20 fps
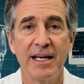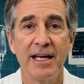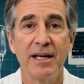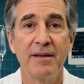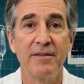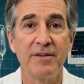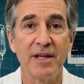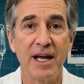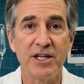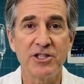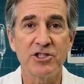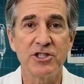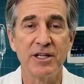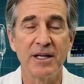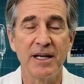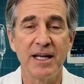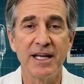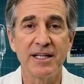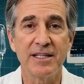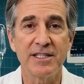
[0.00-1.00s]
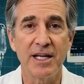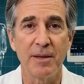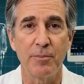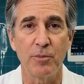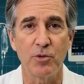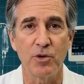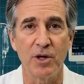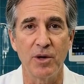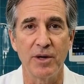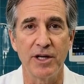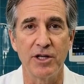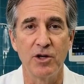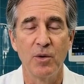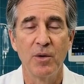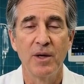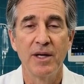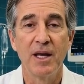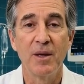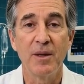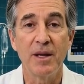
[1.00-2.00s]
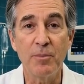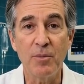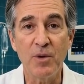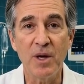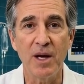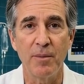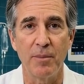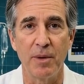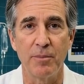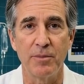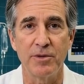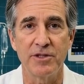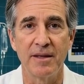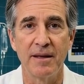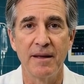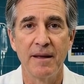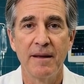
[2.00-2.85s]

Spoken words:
infection, and temporary urinary problems.